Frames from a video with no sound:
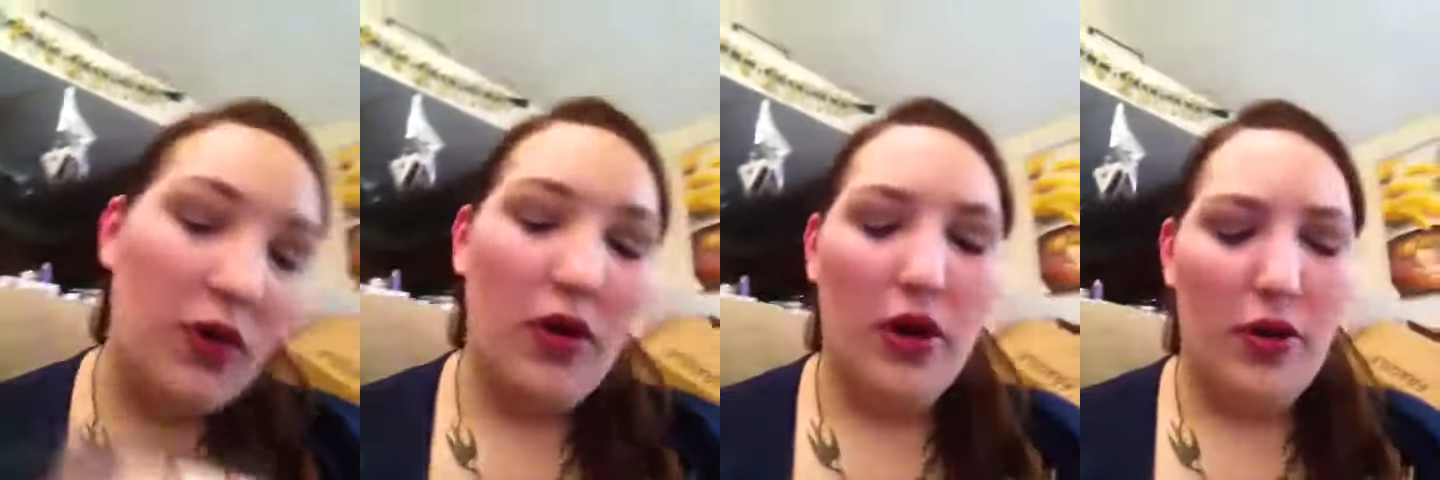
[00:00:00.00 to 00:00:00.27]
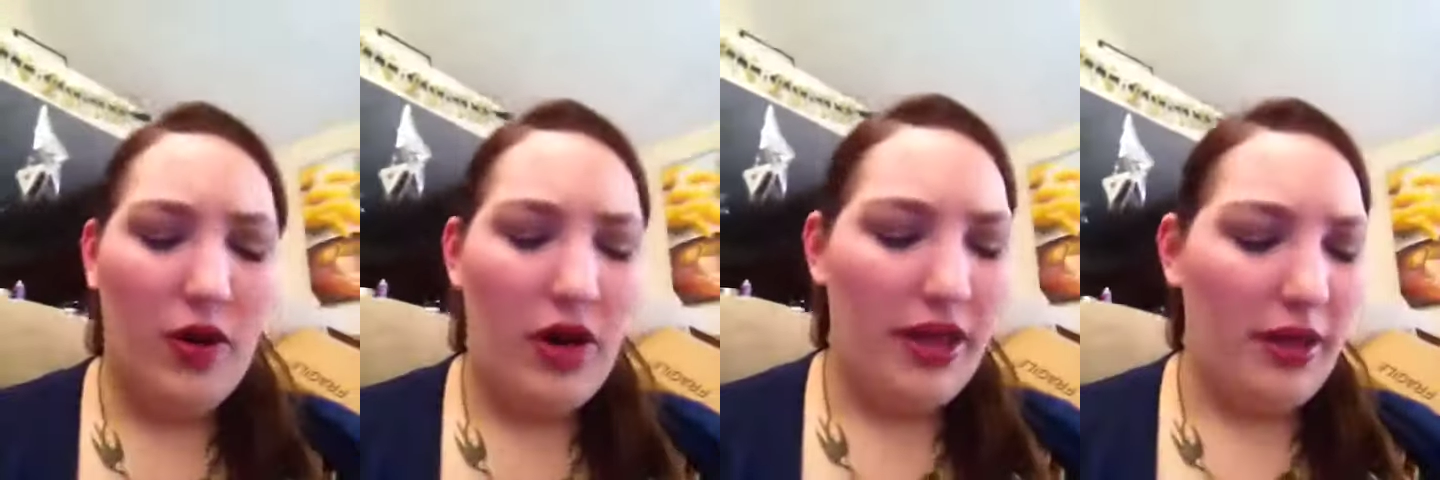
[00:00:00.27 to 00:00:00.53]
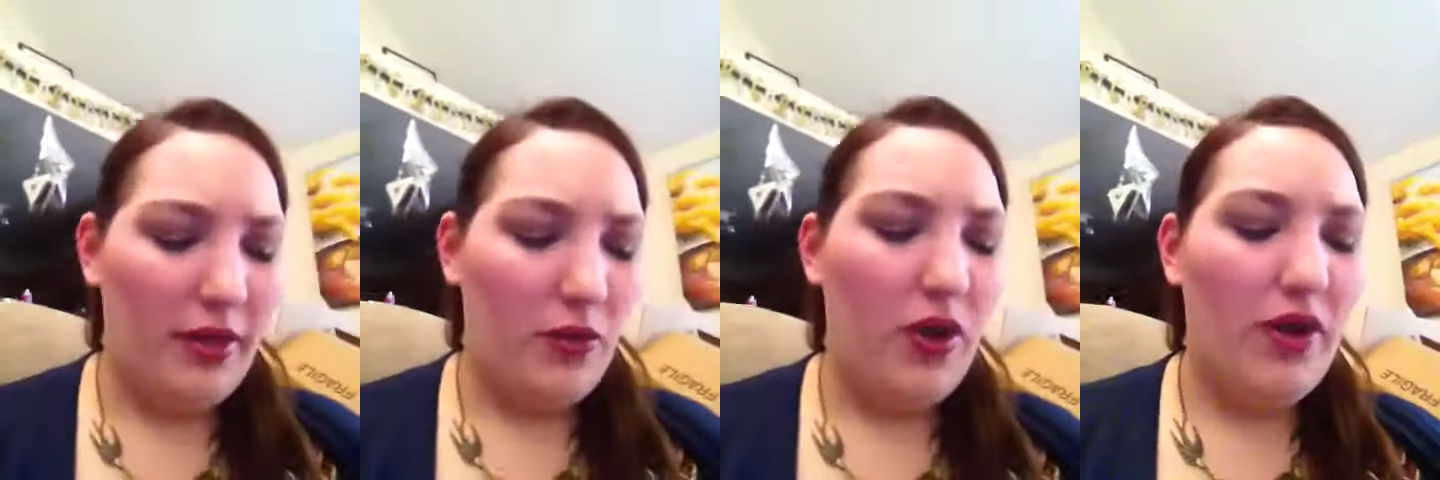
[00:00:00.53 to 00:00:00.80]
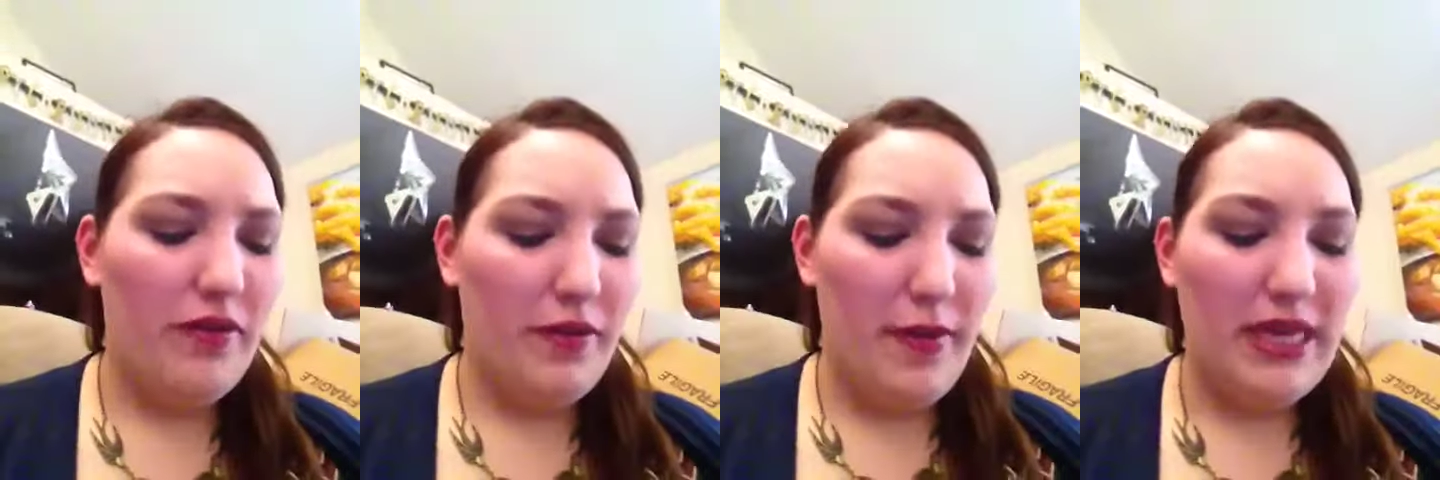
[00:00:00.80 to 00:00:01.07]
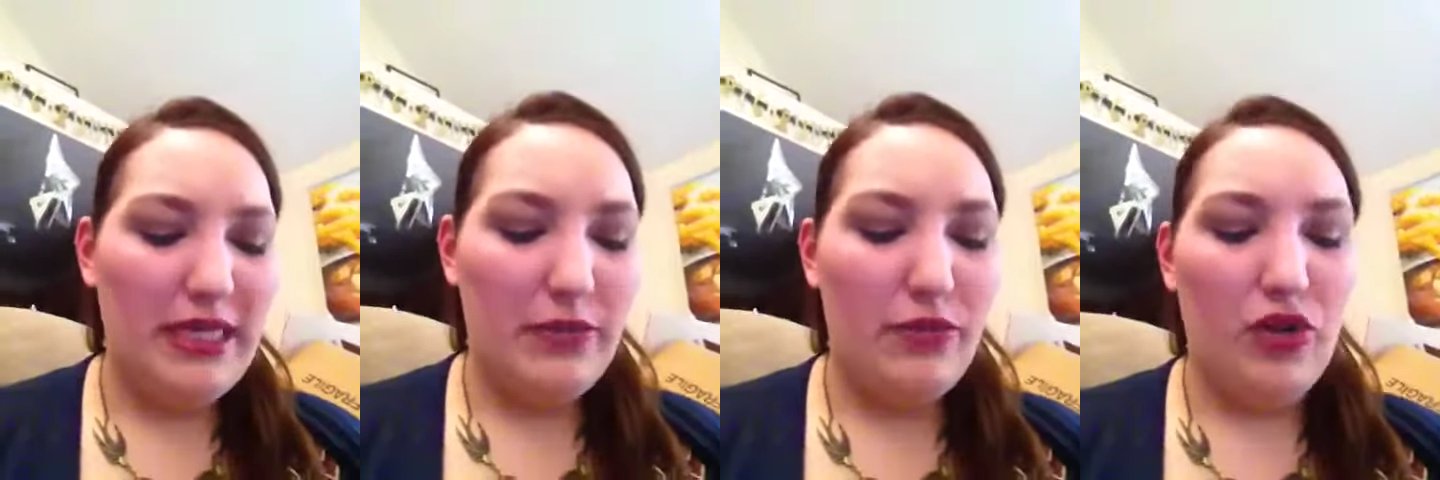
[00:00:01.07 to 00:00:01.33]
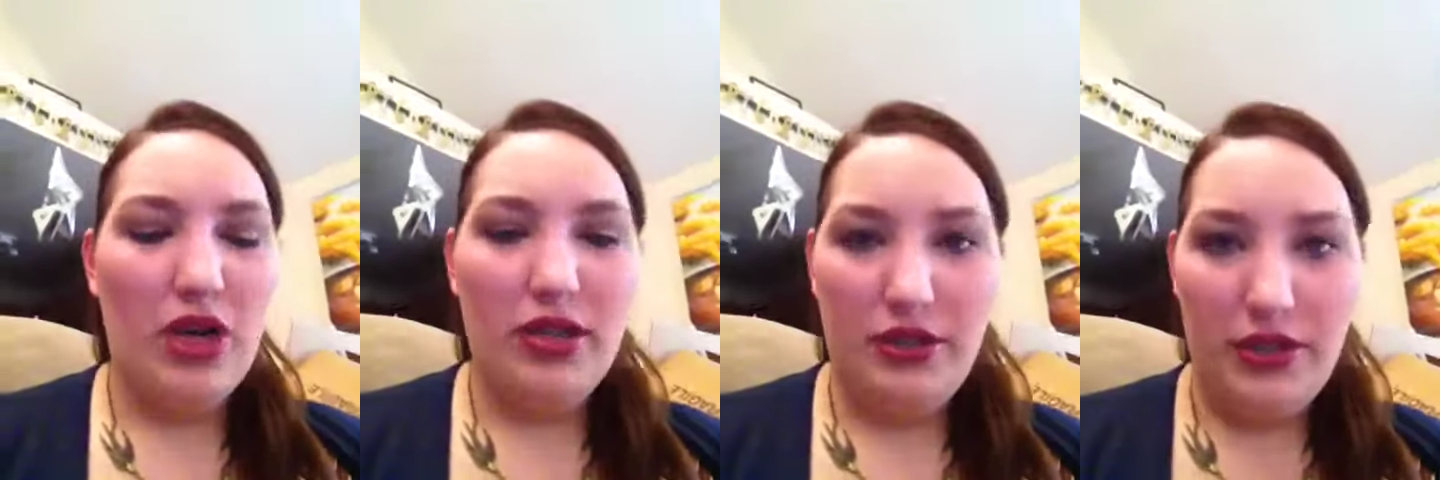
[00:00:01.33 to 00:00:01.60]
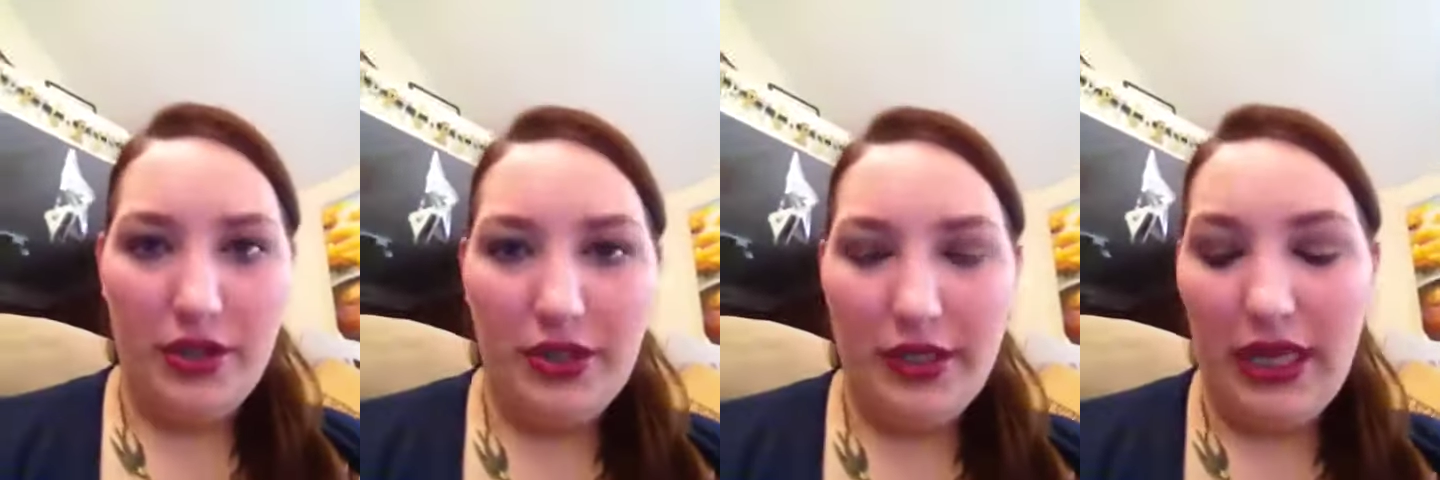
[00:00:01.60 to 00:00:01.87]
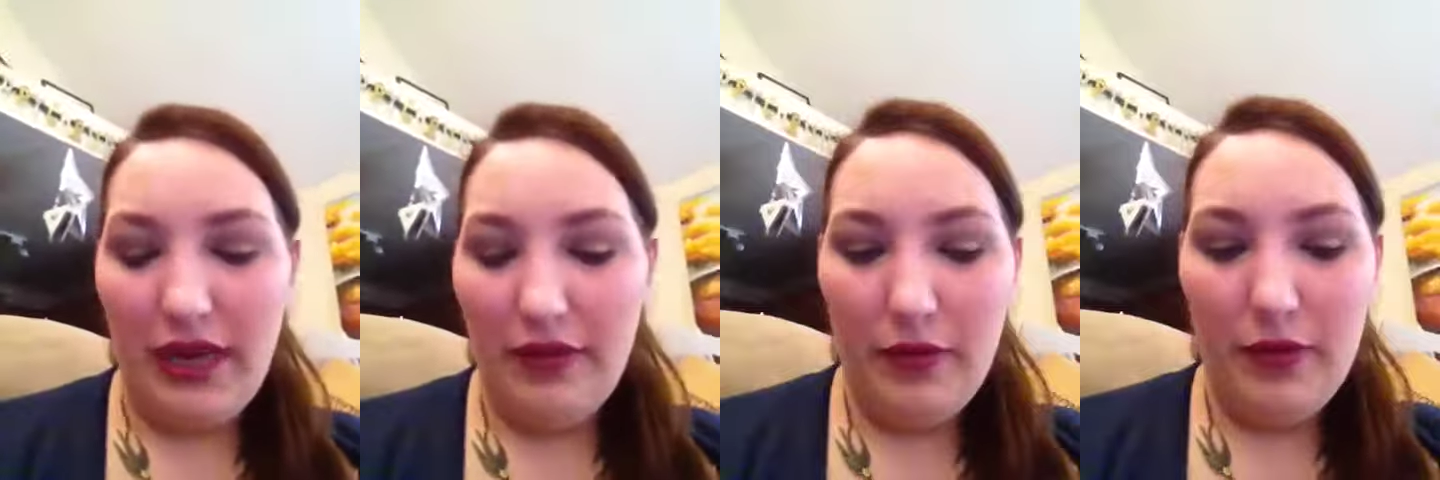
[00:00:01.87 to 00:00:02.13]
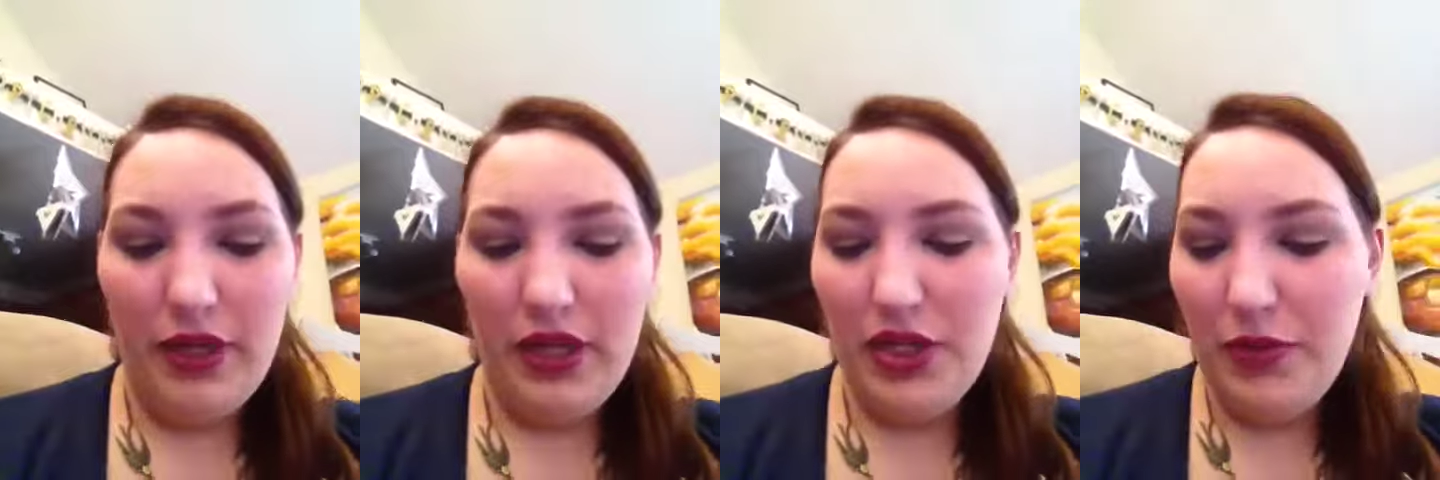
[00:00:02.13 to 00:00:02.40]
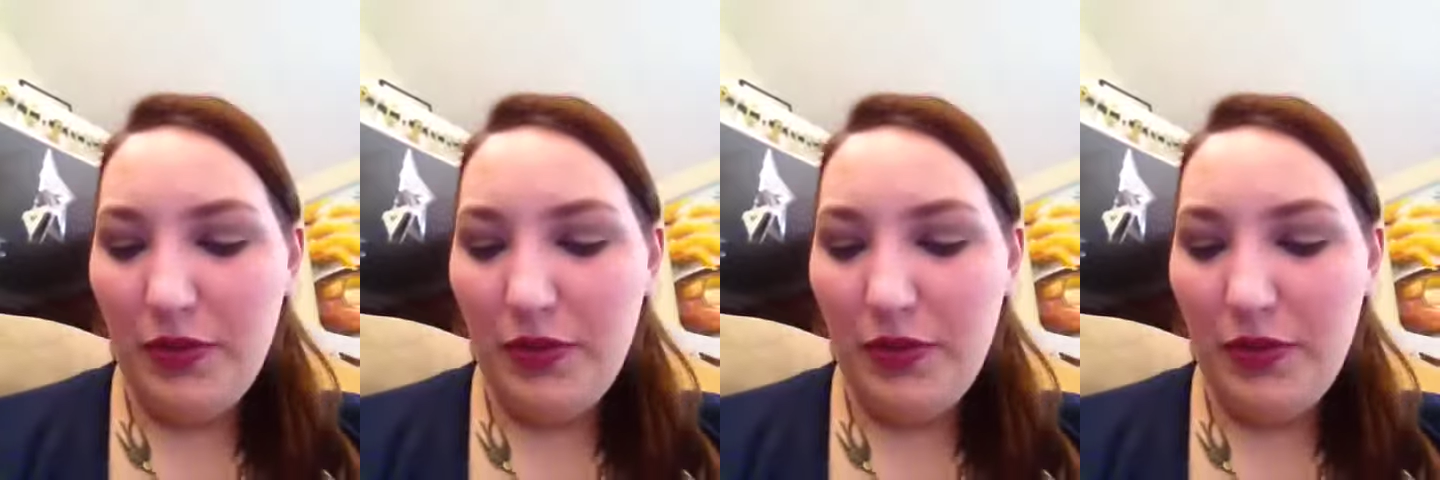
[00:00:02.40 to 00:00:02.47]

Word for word: or uh, one of them has a bronzer instead of a blush,